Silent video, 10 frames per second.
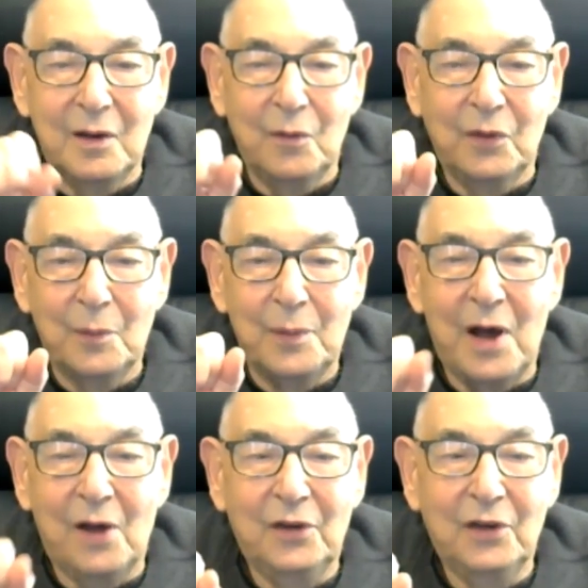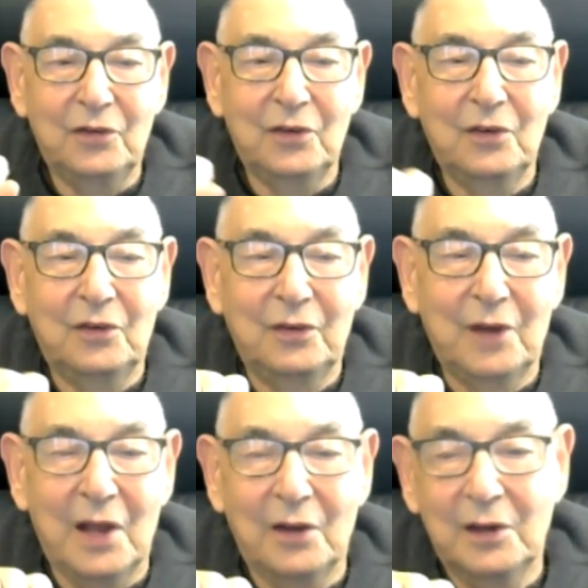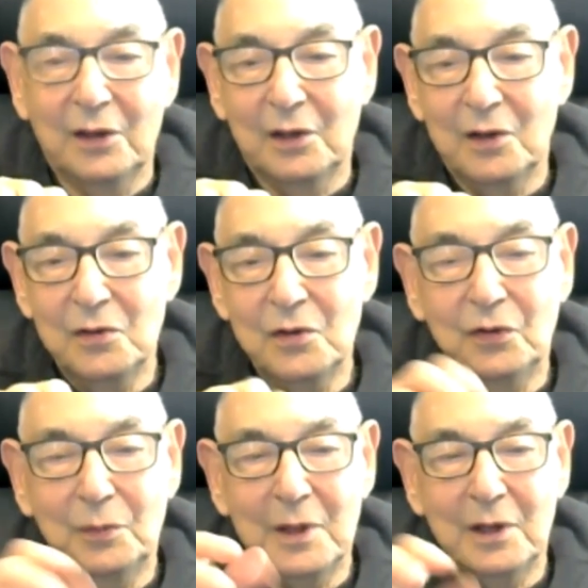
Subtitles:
With the politicians and the newsmen,